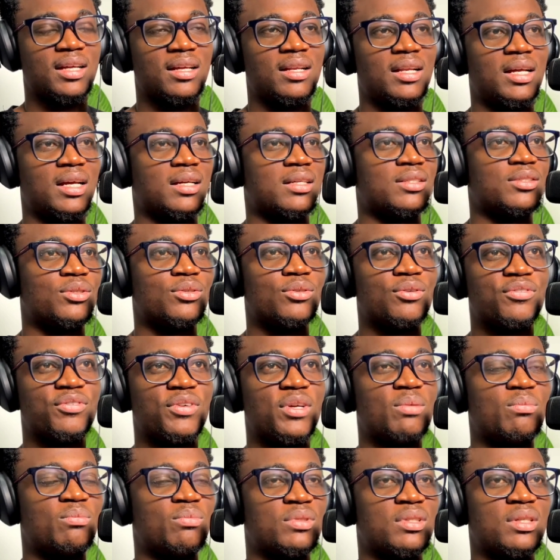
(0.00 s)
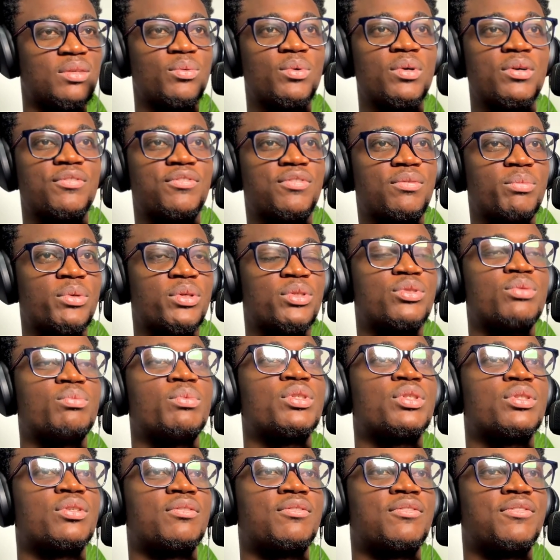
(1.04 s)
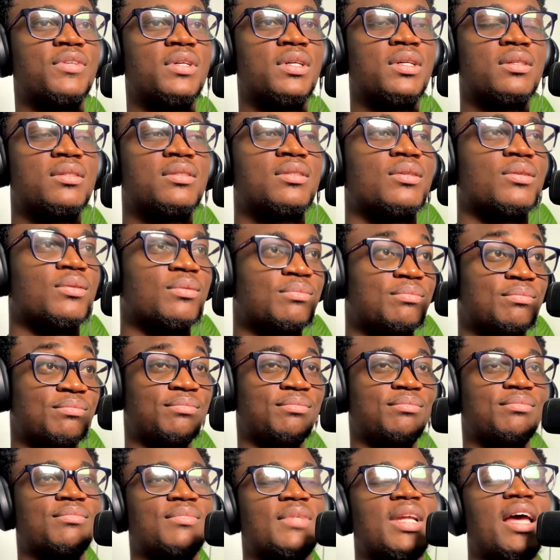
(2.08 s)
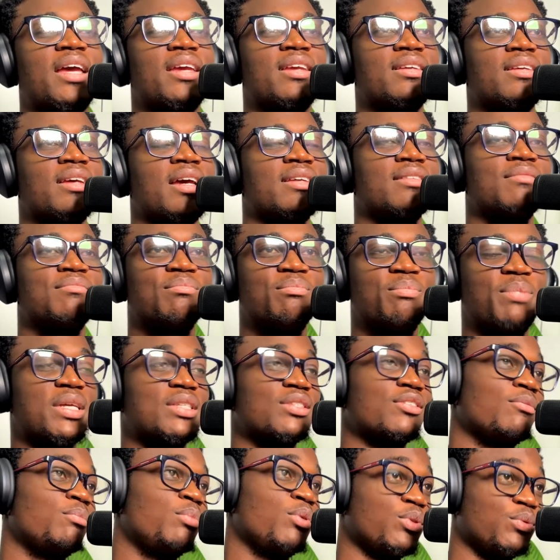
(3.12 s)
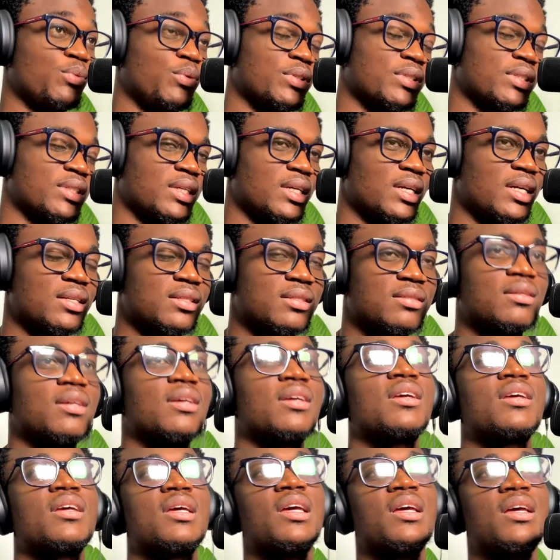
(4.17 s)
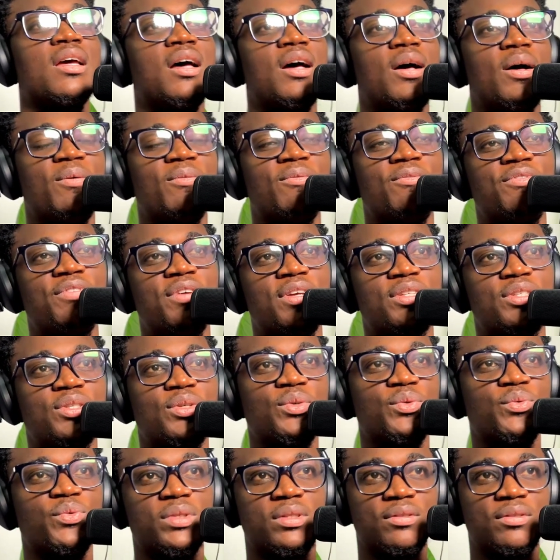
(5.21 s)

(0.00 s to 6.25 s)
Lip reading: like new Vim didn't work for me, too much config. So I best of both was again VS Code